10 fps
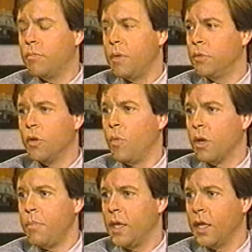People don't
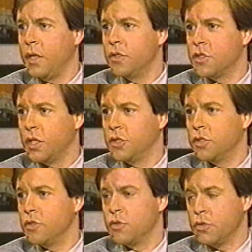want to make any
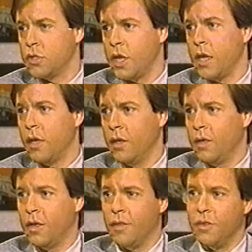distinctions or say,
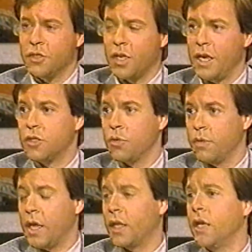in this case or
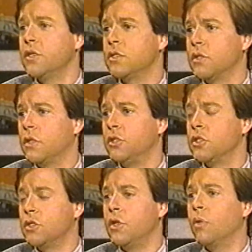in that case, they
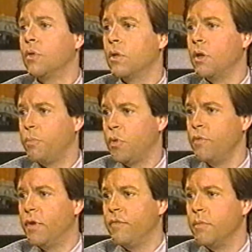just don't
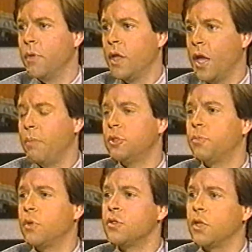approve of them. How
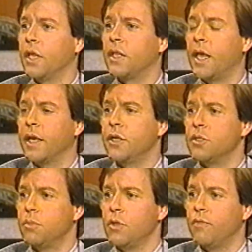much personal
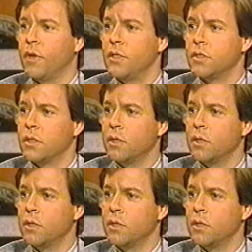antagonism do you face?